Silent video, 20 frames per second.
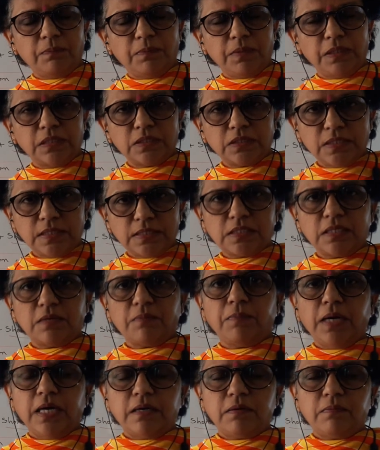purchase
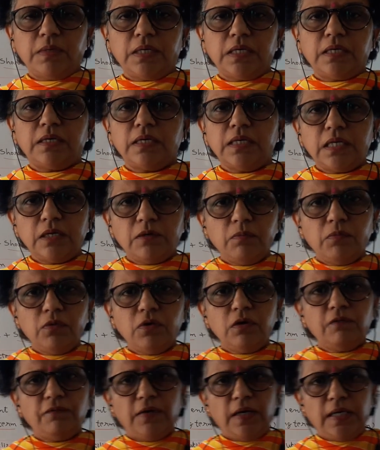department need
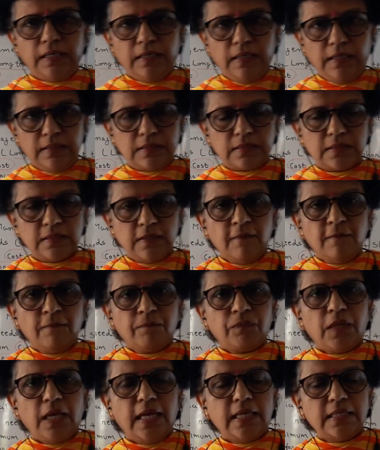more finance
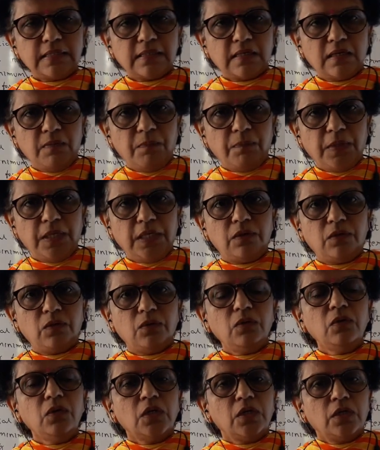as compared
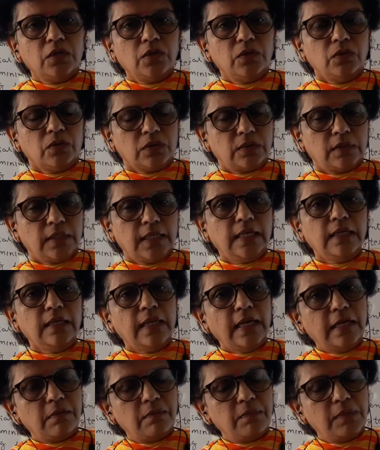to, you say,
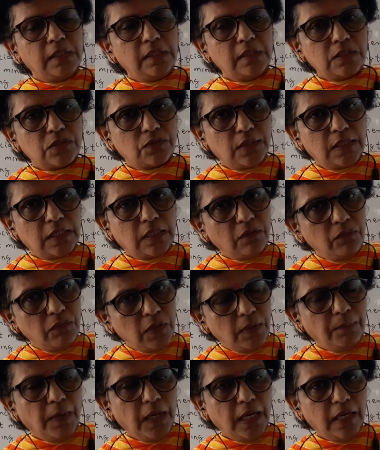administrative
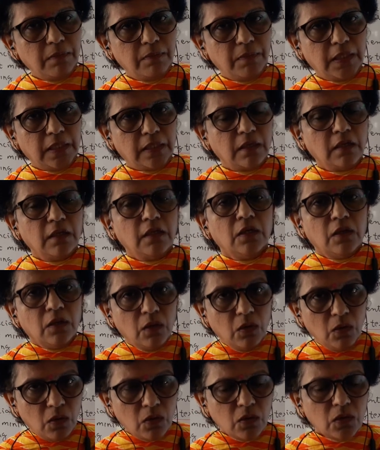department.
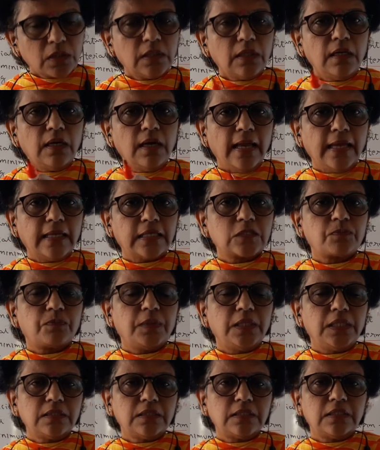Look the
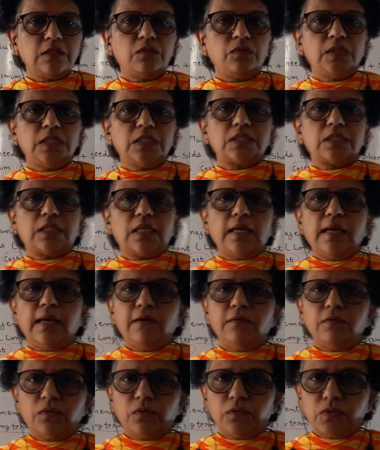expense in which they
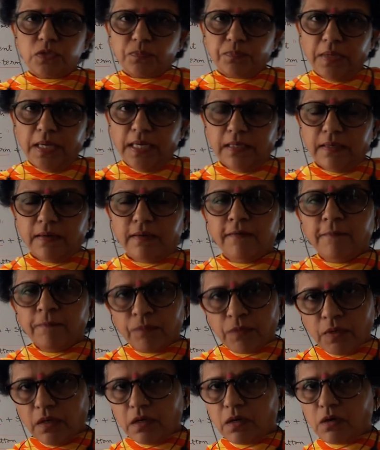have to spend.
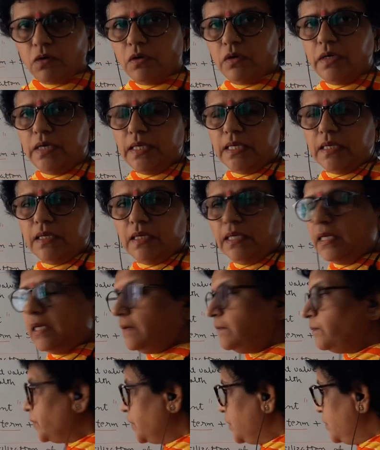Accordingly,
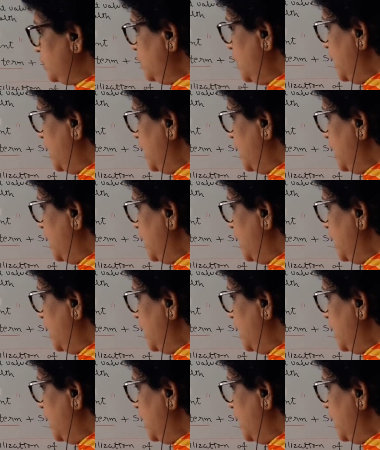you